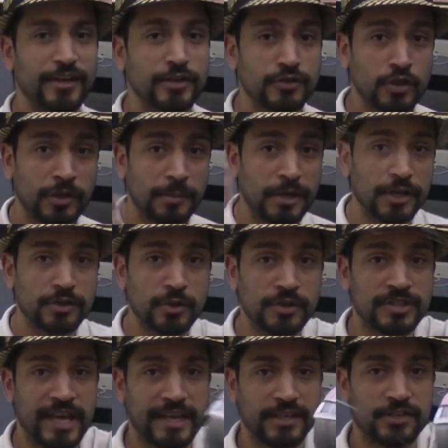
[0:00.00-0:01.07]
So all I'm gonna do
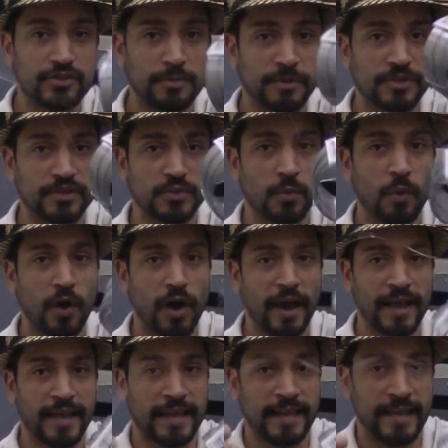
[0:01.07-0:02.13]
is take a strip of this
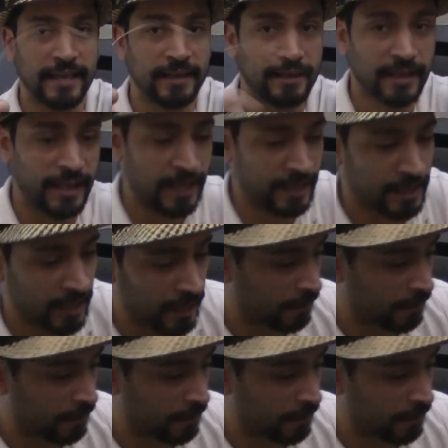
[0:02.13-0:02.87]
wire here and